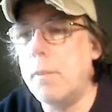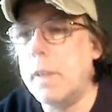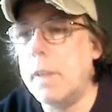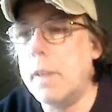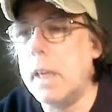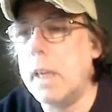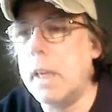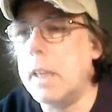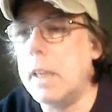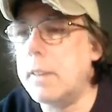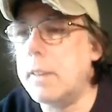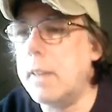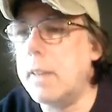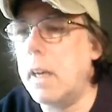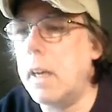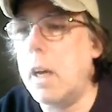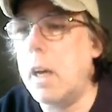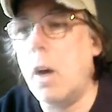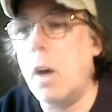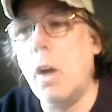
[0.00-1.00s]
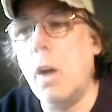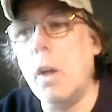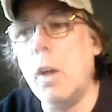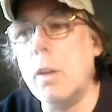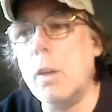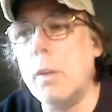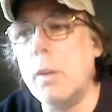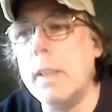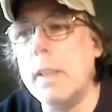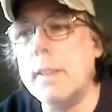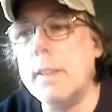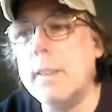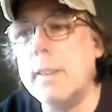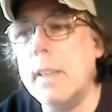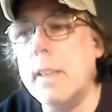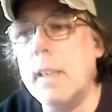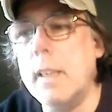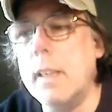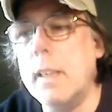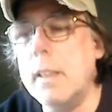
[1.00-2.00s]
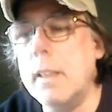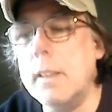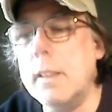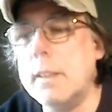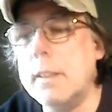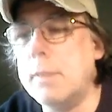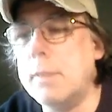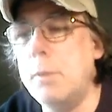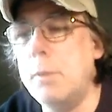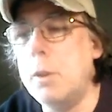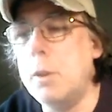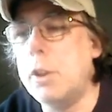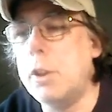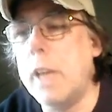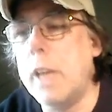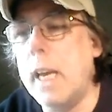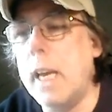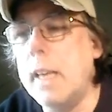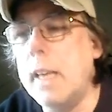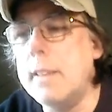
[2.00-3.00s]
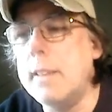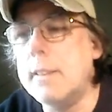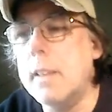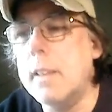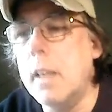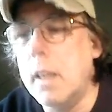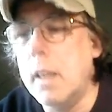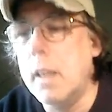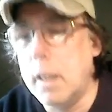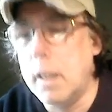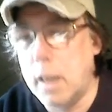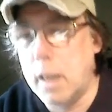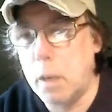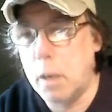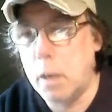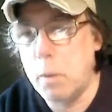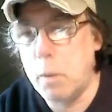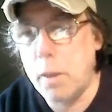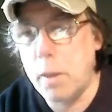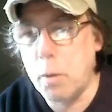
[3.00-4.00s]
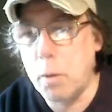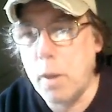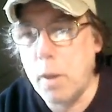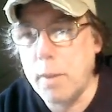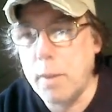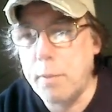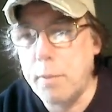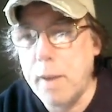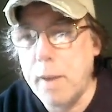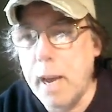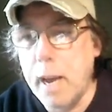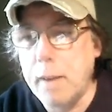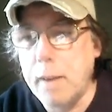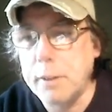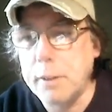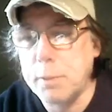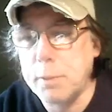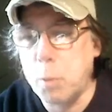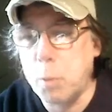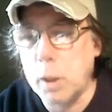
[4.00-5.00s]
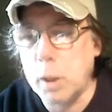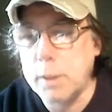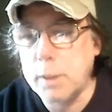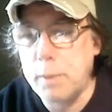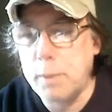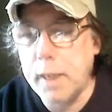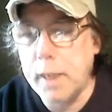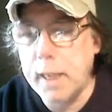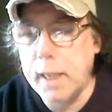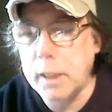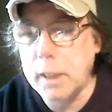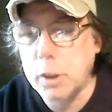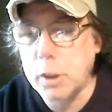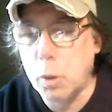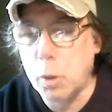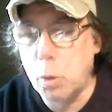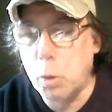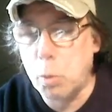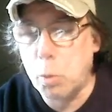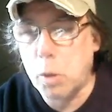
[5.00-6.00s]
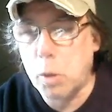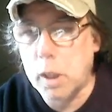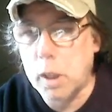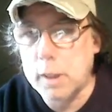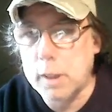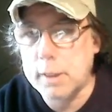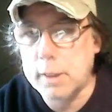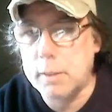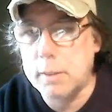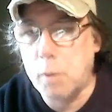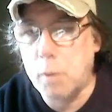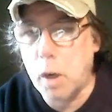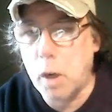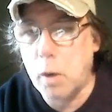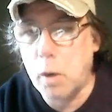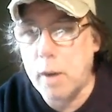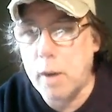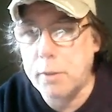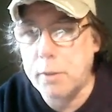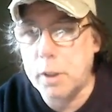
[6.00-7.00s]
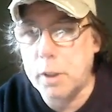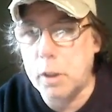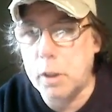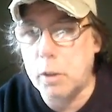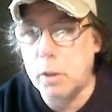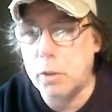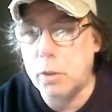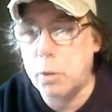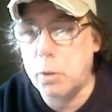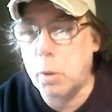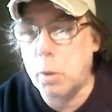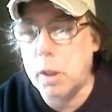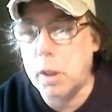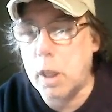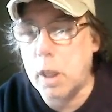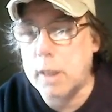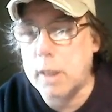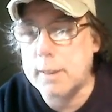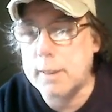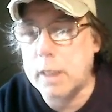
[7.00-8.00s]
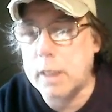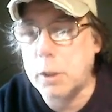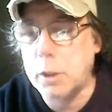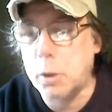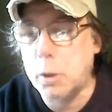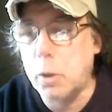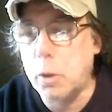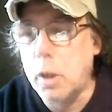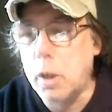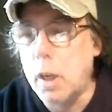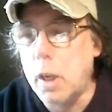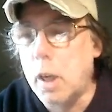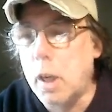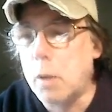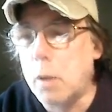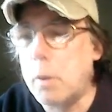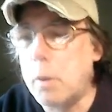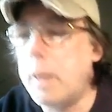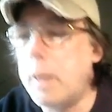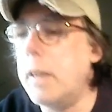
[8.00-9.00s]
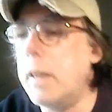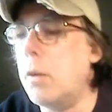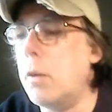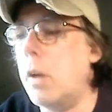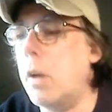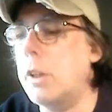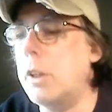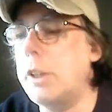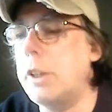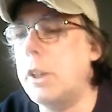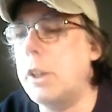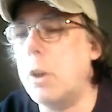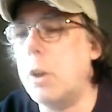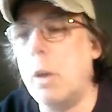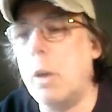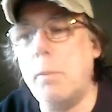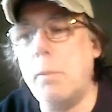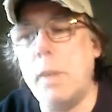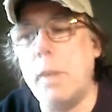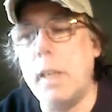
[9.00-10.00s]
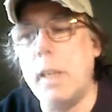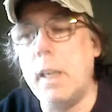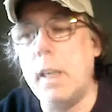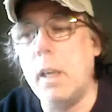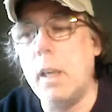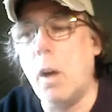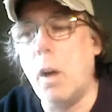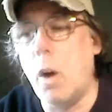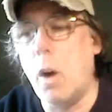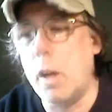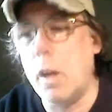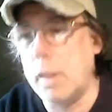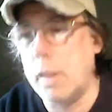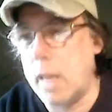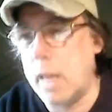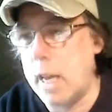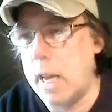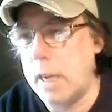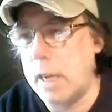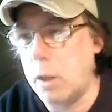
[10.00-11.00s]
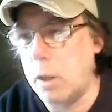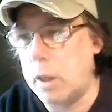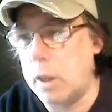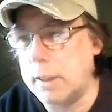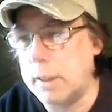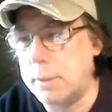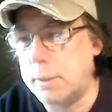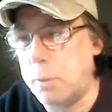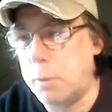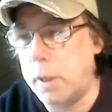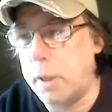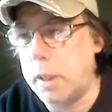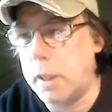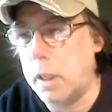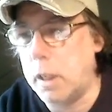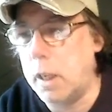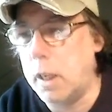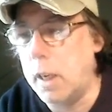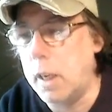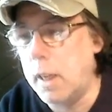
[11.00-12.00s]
We got all great smooth jazz, weather on the 5, sports page, the whole works tomorrow afternoon, 2 o'clock Central, right here on GJRB Online on Spreaker.